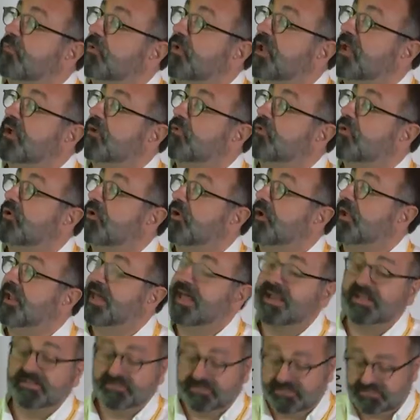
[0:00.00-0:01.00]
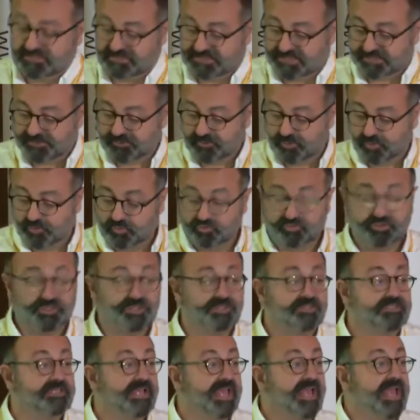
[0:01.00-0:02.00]
molecular analysis
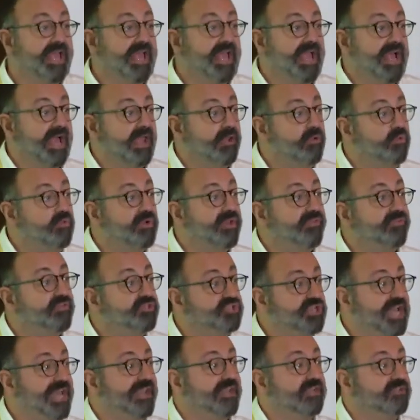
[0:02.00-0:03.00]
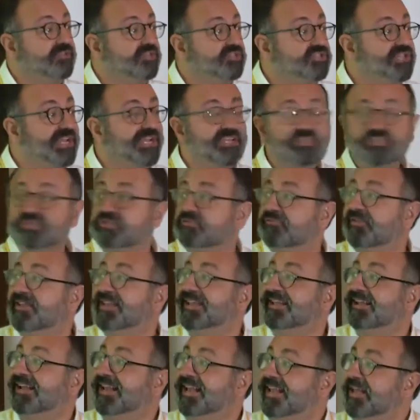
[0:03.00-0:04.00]
technologies. And look at the challenge. The challenge is
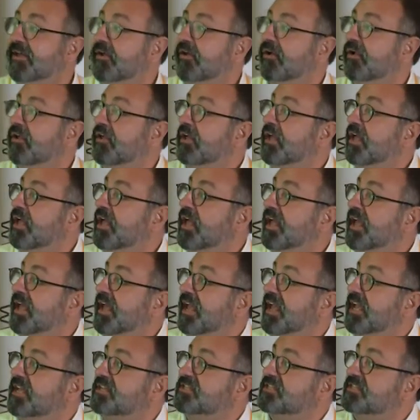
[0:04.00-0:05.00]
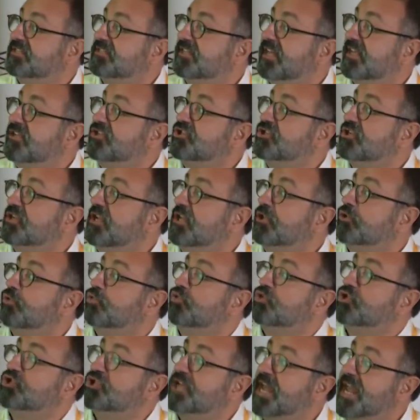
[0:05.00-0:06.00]
very clear. Is essentially to
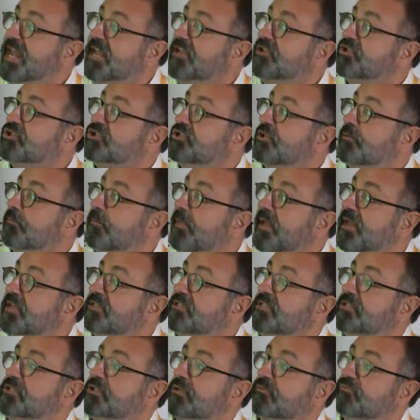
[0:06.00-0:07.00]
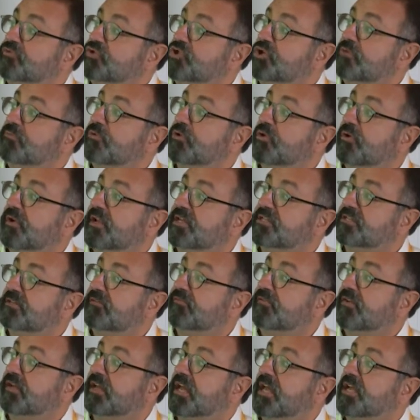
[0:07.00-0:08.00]
change the basis of tumor
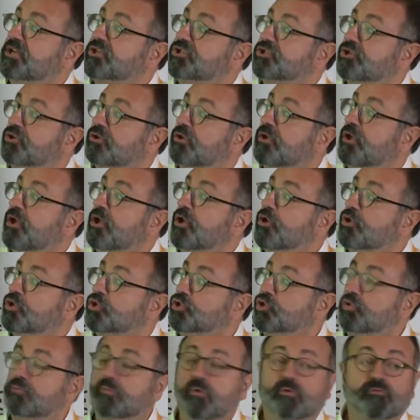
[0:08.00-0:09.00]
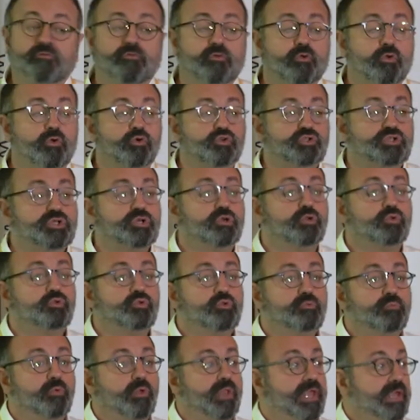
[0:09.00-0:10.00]
classification to morphological
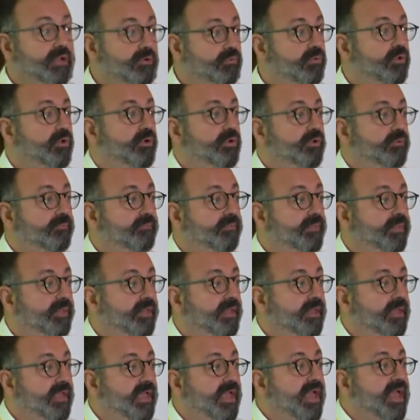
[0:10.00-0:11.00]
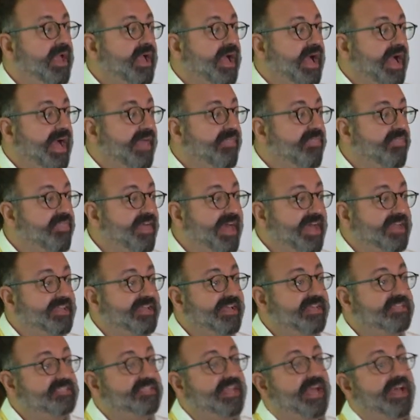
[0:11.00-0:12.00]
to molecular. And that
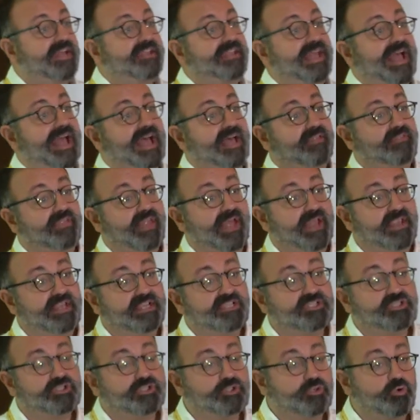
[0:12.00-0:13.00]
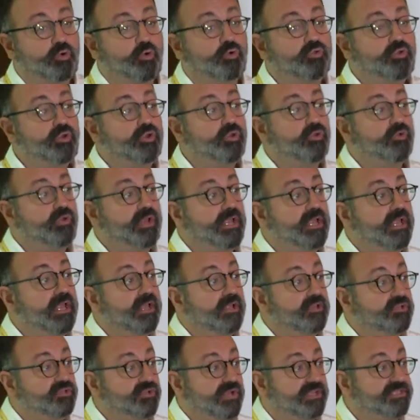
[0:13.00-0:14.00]
has had an extraordinary
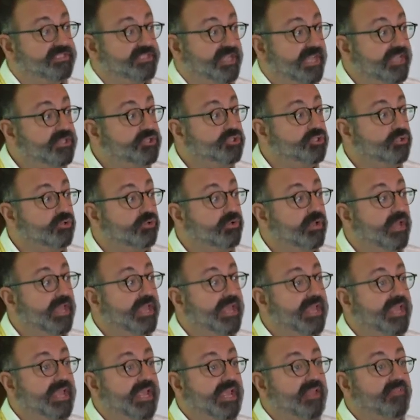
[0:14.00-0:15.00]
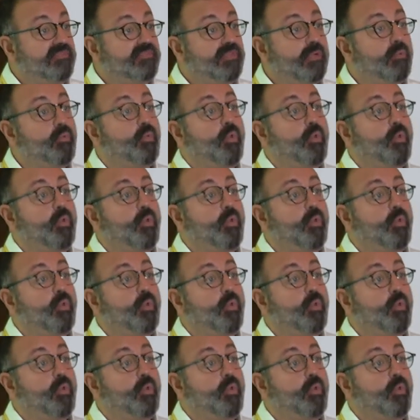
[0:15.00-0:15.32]
translation in the